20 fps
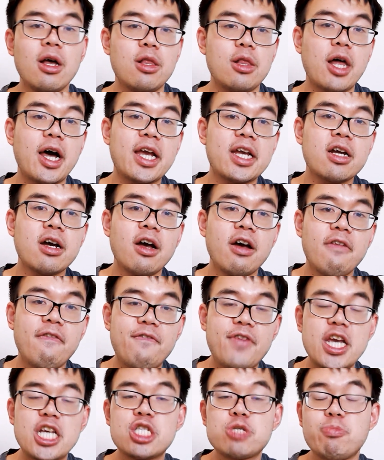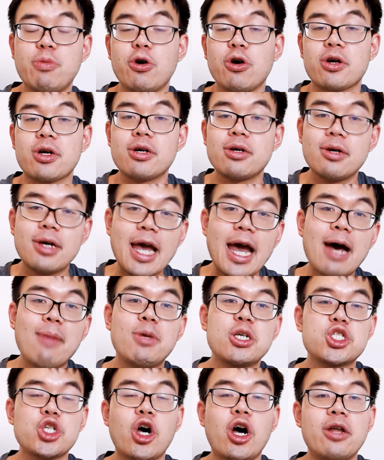like Facebook,
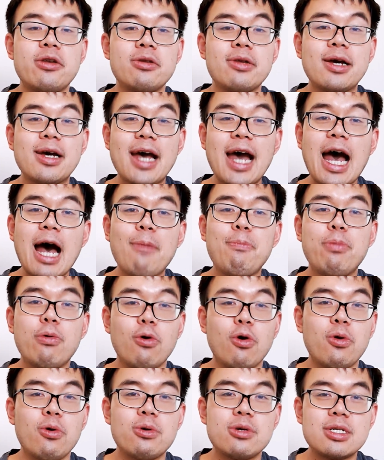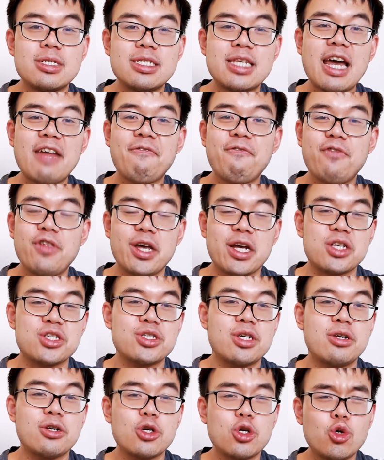Amazon, Apple, Netflix,
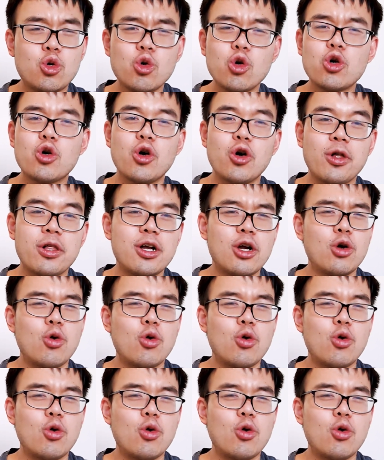Google,